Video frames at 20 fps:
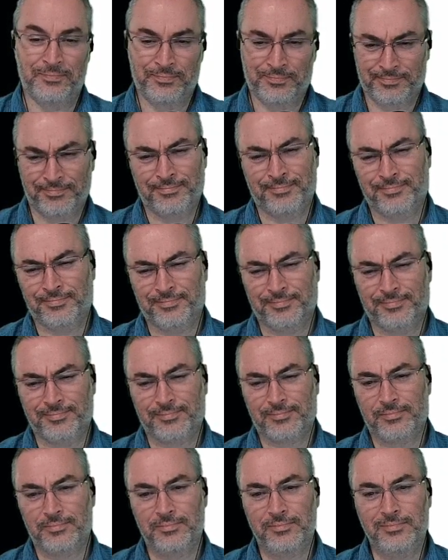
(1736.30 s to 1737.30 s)
to
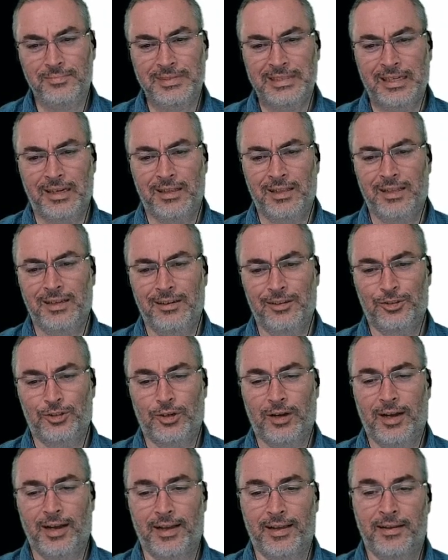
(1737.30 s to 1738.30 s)
a little
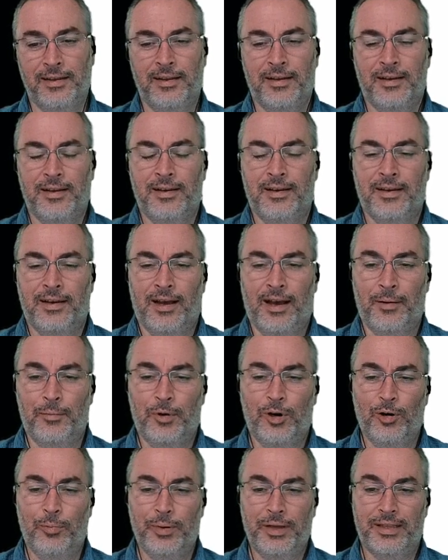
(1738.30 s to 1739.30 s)
dry. I'm
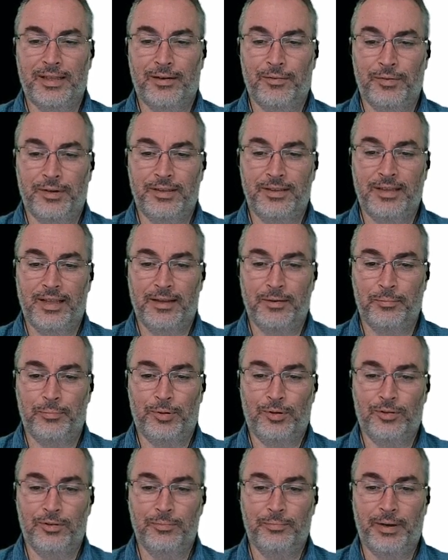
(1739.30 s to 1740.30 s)
hoping that when they
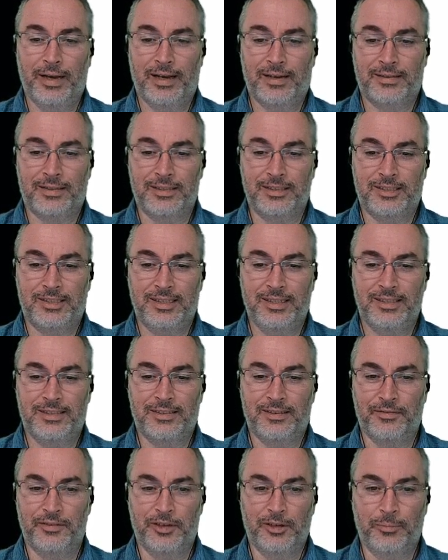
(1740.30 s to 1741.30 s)
pulled back the
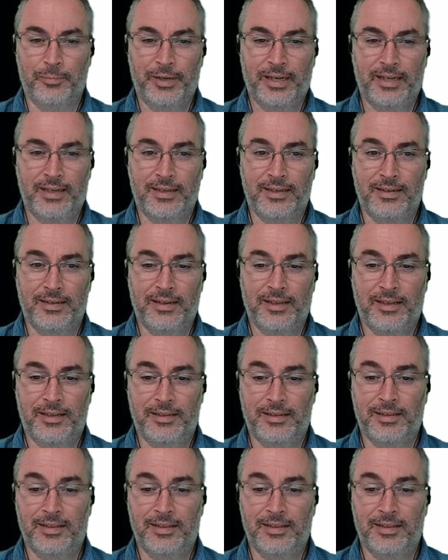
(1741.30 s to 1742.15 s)
sheets of their bed, it